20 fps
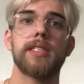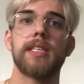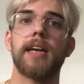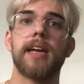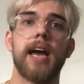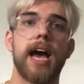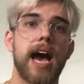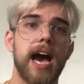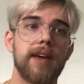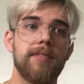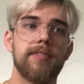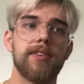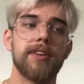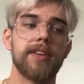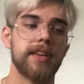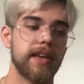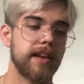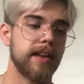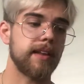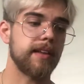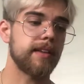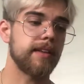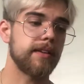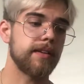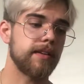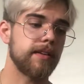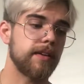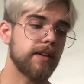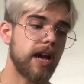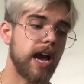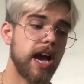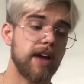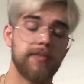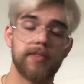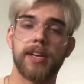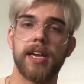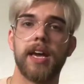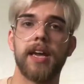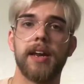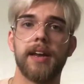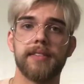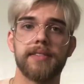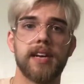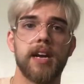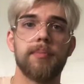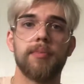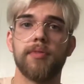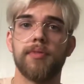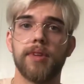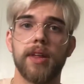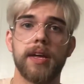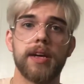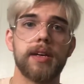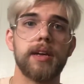that advocating type of